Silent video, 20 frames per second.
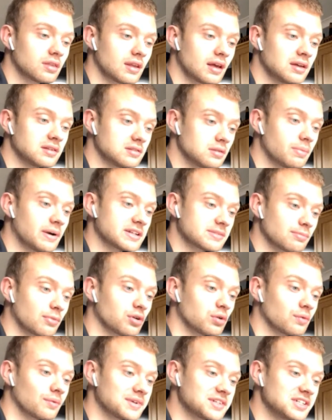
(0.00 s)
is the best
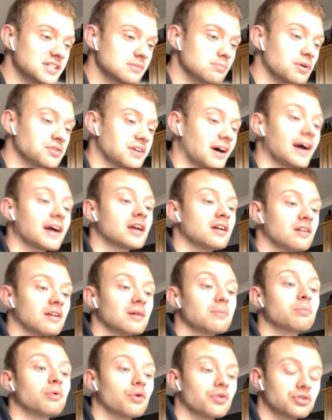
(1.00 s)
model which is most
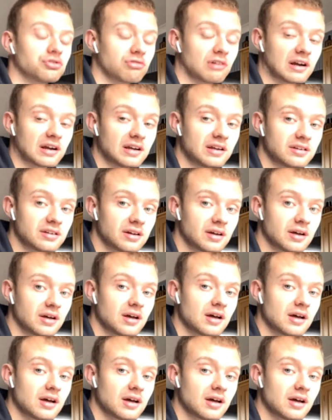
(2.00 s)
accurately portrayed.